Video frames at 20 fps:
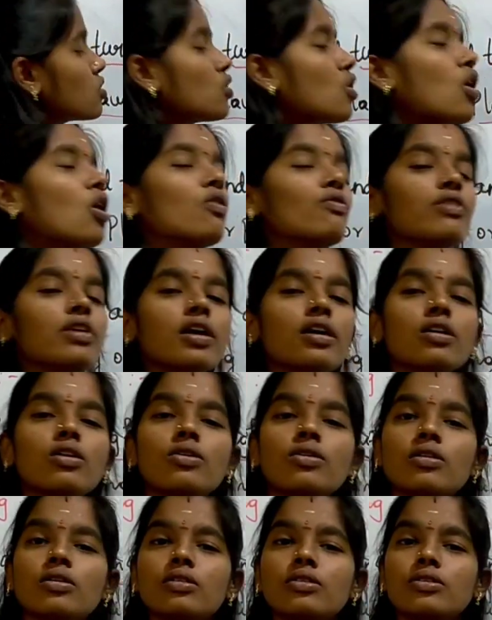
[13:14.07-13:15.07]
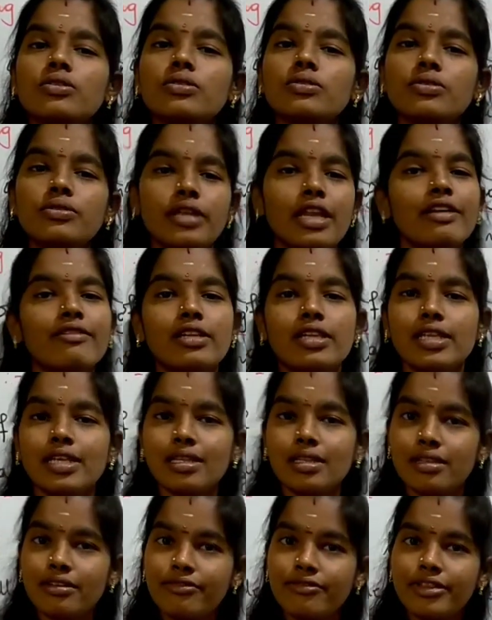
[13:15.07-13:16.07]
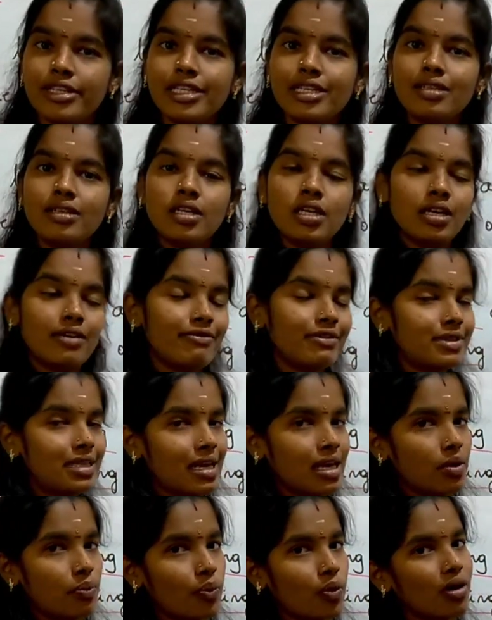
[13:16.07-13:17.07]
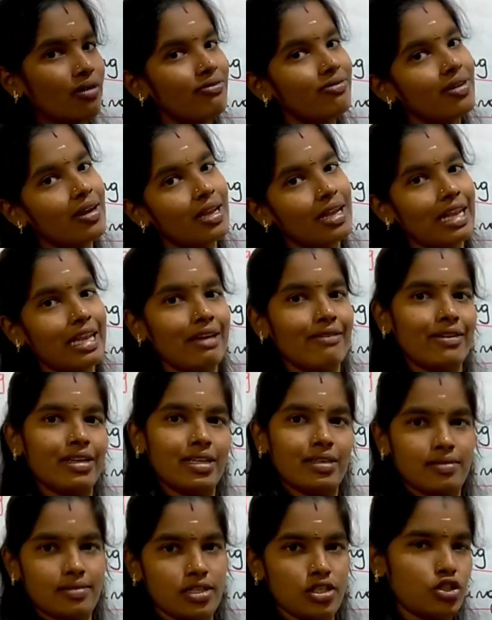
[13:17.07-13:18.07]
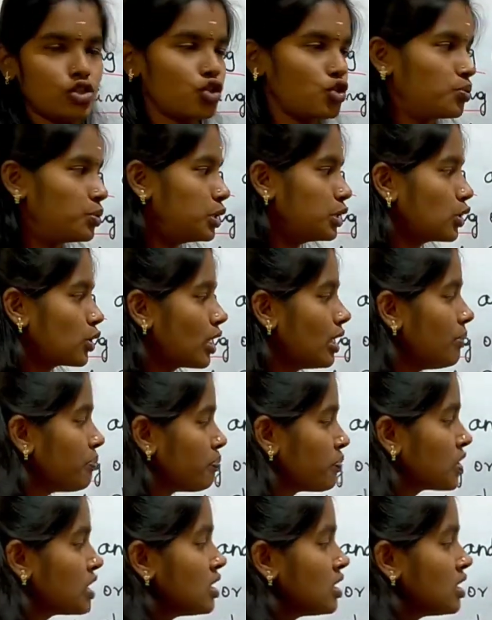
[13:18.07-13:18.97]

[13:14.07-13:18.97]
So how we are leveling the field? With the help of leveler instrument. Okay.